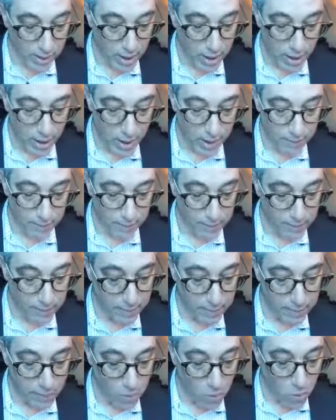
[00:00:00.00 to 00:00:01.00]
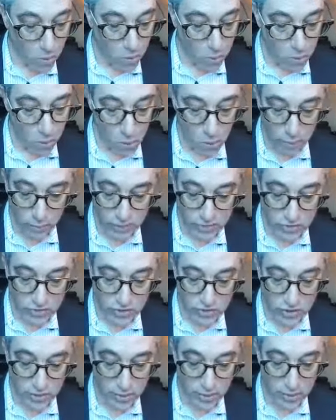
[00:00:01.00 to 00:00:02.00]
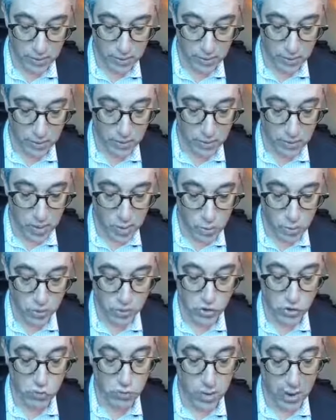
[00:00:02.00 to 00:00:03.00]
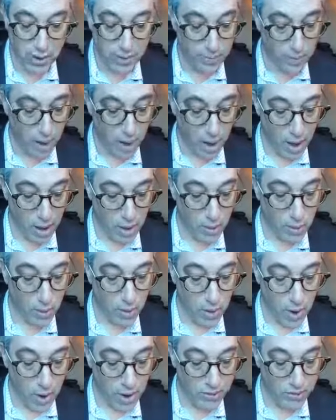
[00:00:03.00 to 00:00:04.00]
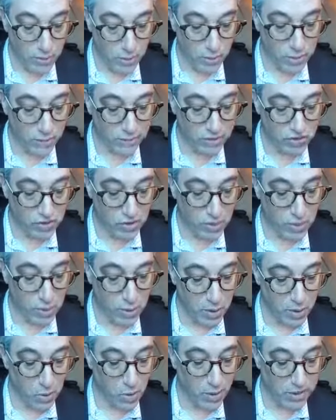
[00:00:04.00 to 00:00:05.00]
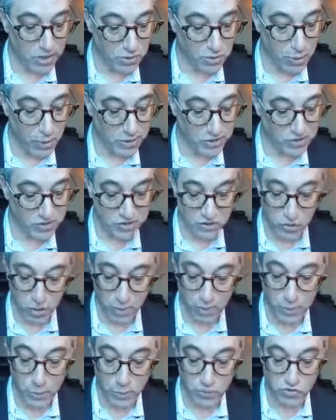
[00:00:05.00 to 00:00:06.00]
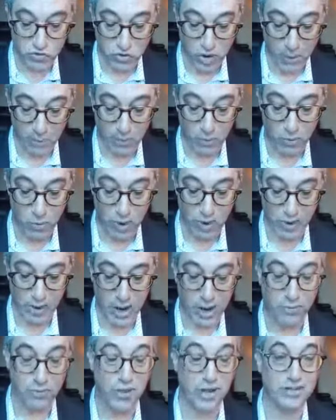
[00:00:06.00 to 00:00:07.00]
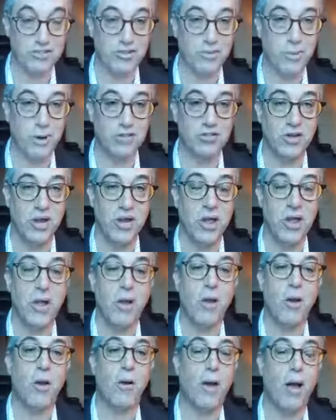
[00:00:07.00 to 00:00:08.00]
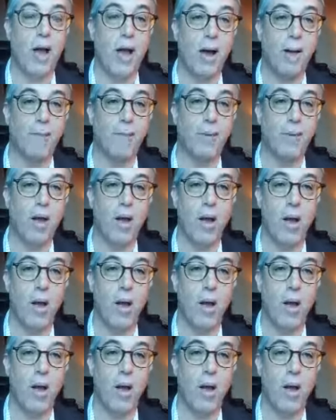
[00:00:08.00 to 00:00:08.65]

Uh, what resources? Would you recommend? Uh, I don't have a super large budget, so I'm bootstrapping right now. Thanks so much. Um,